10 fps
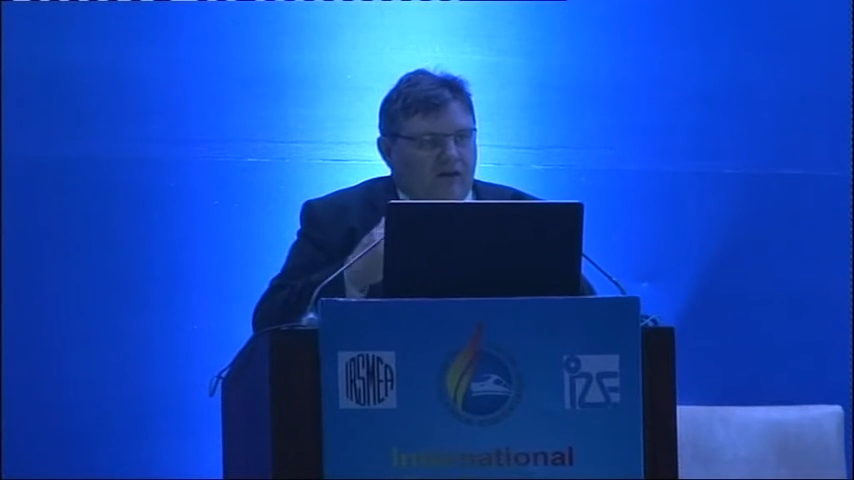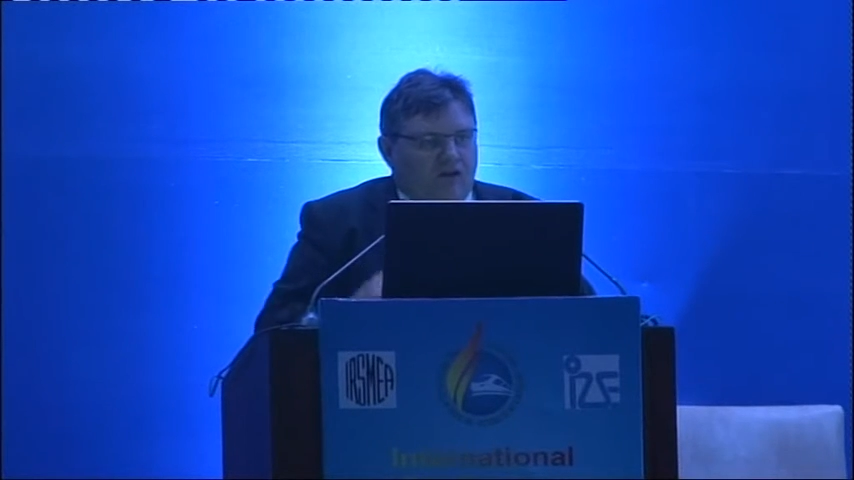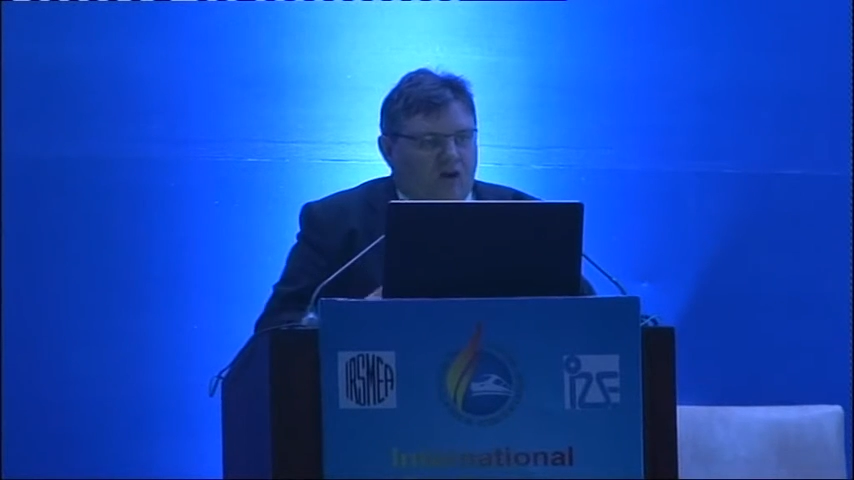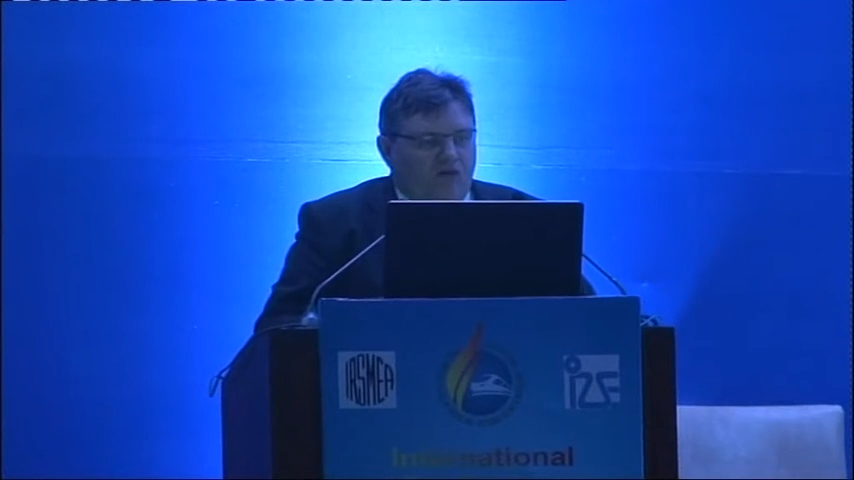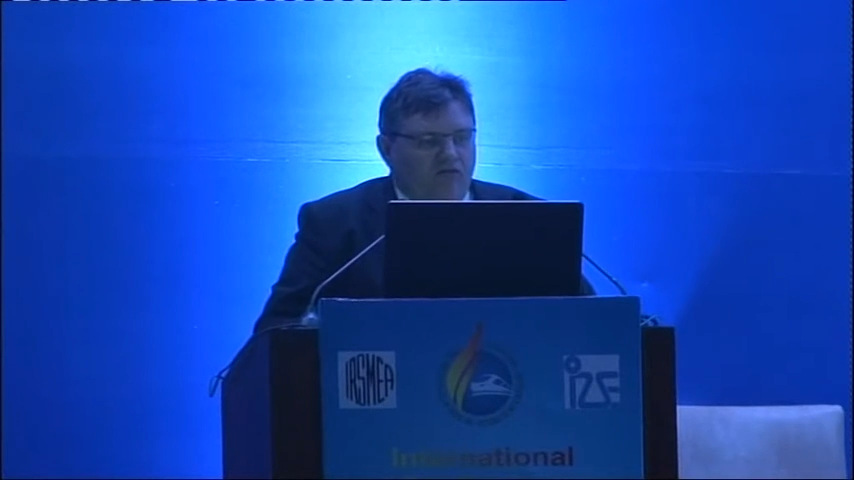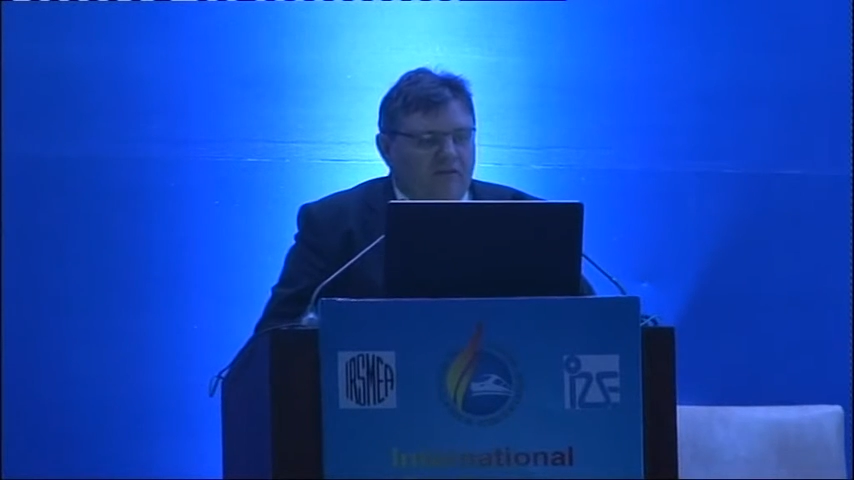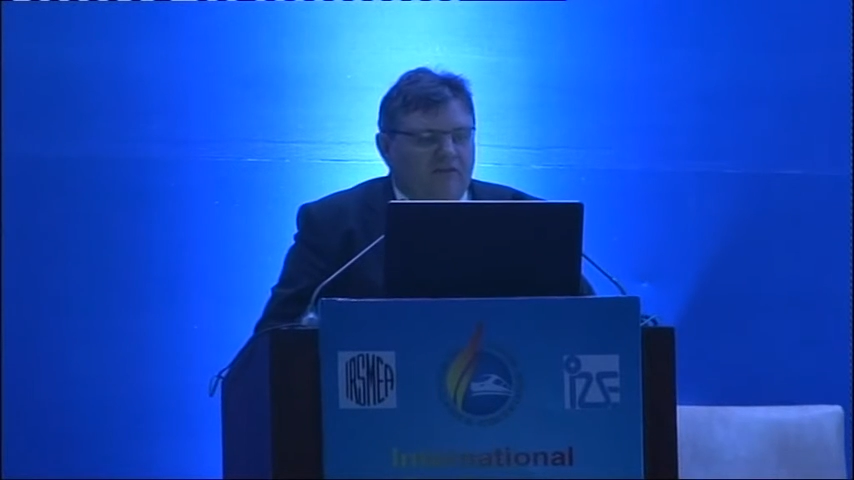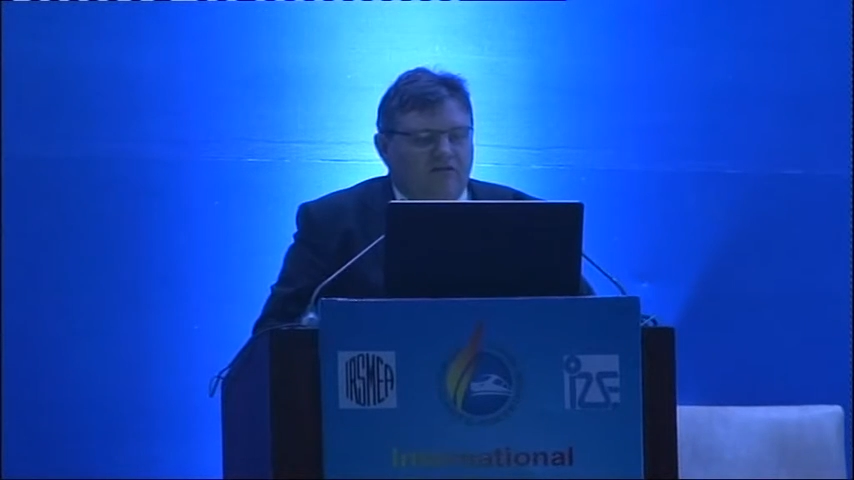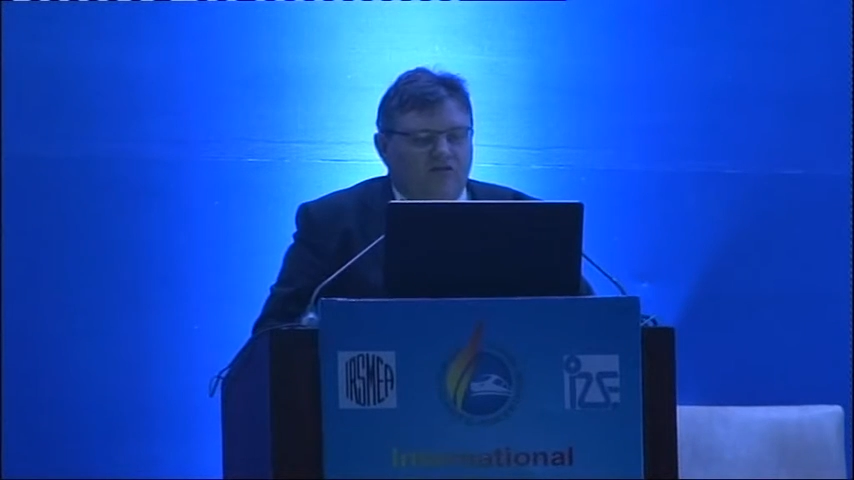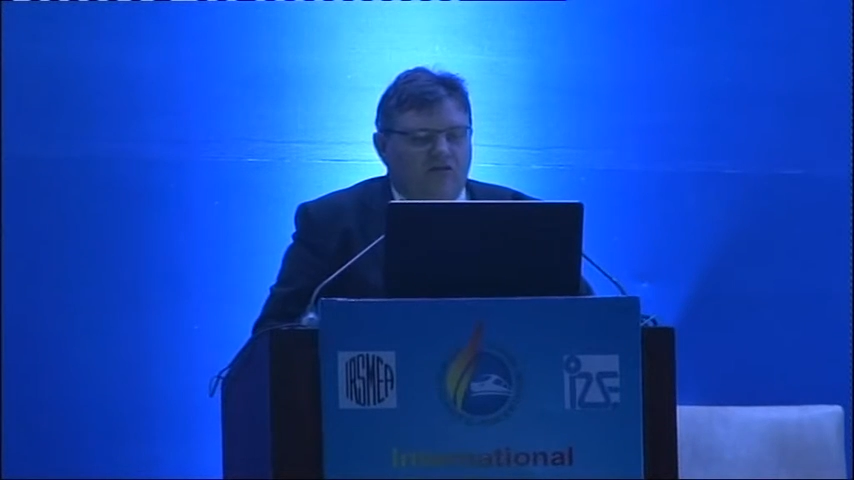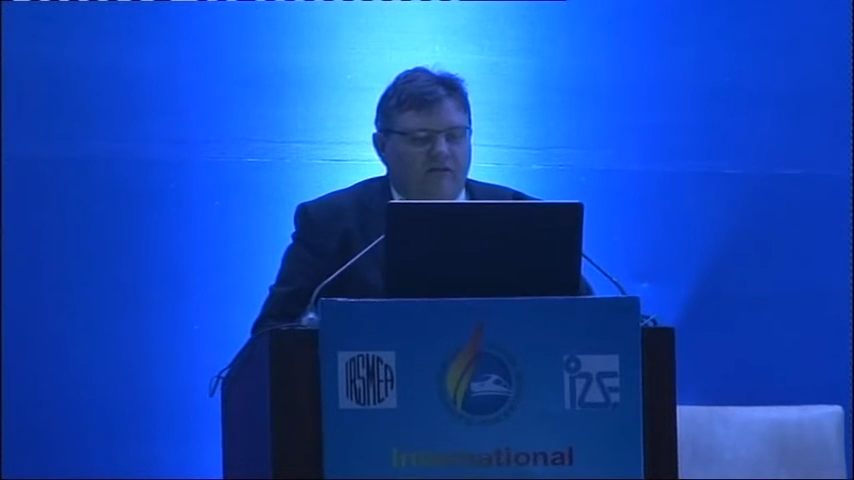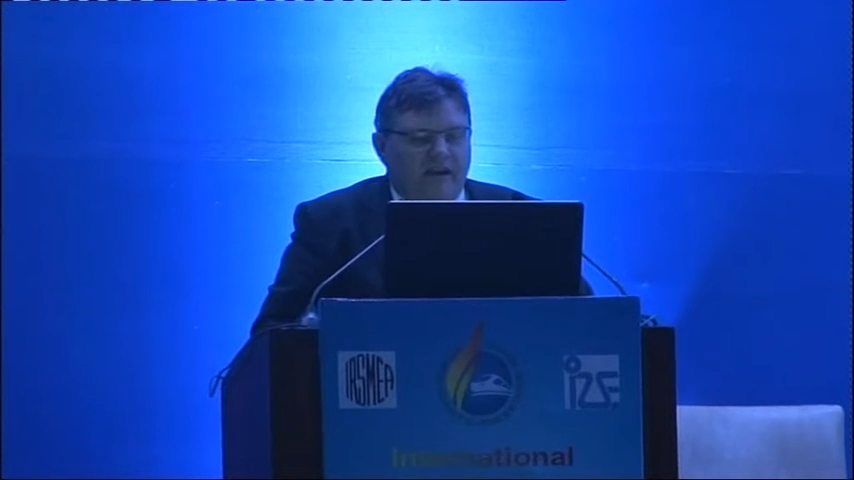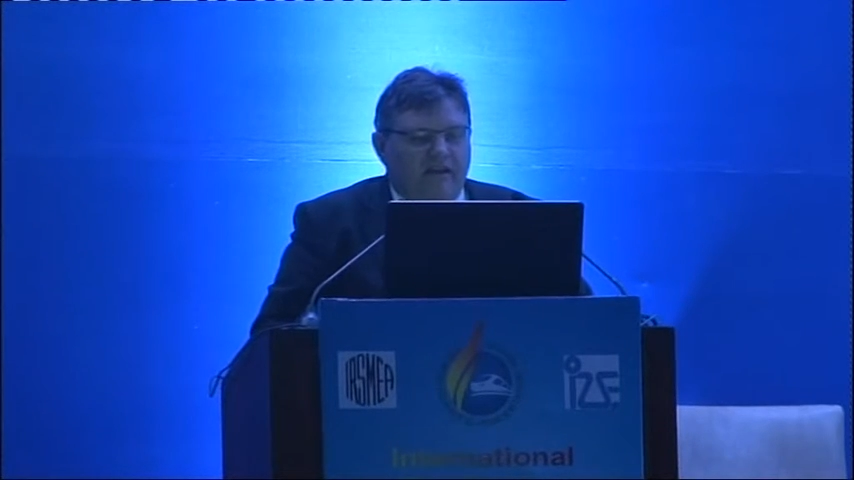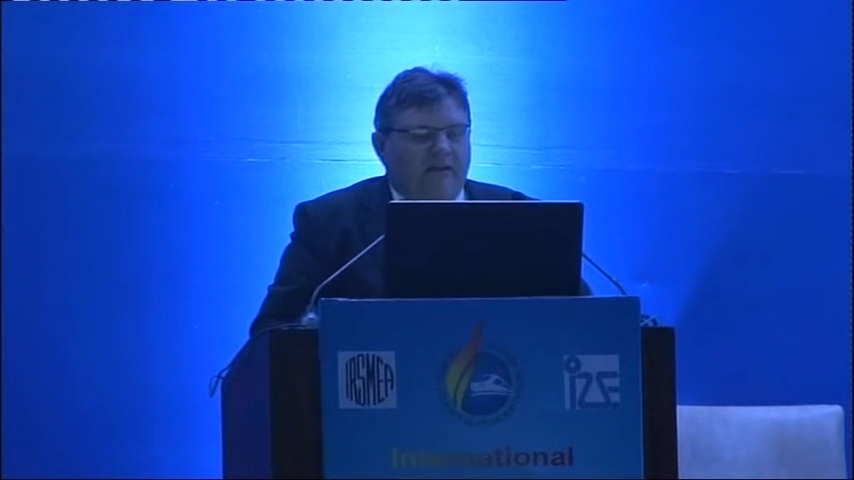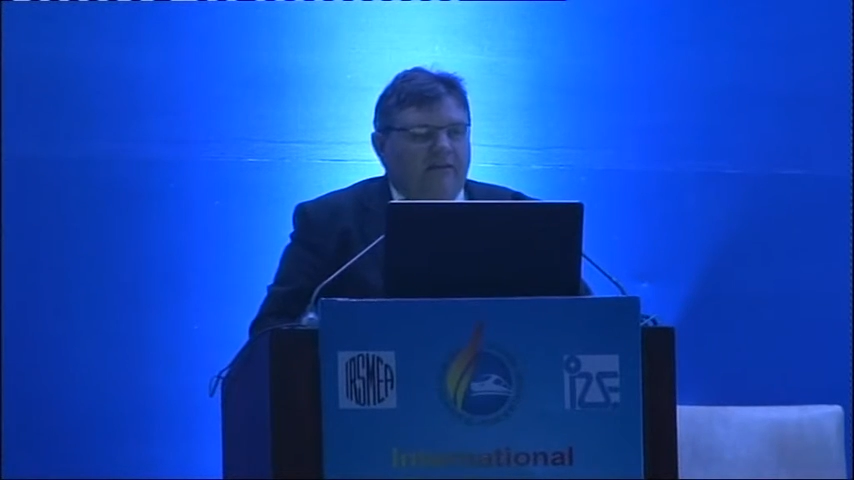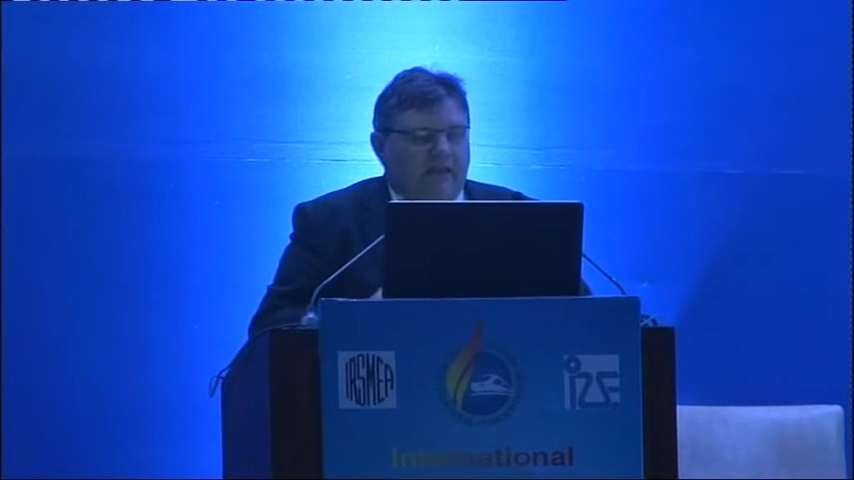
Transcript: grows during